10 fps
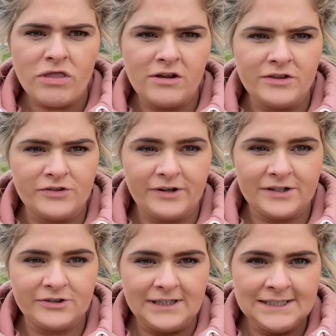the
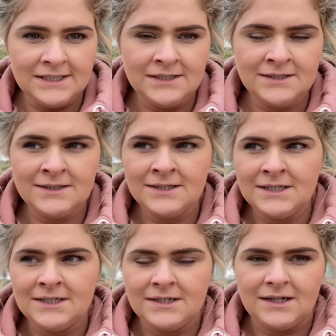direct drilling.
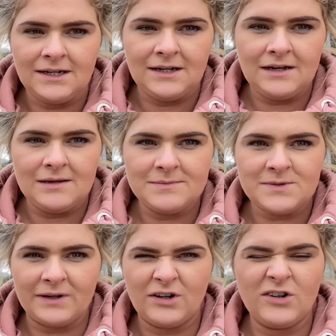
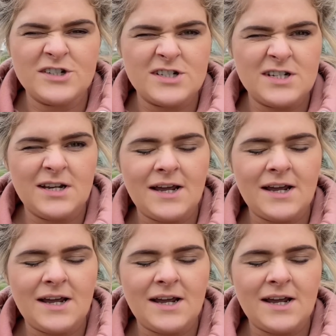So I got an urgent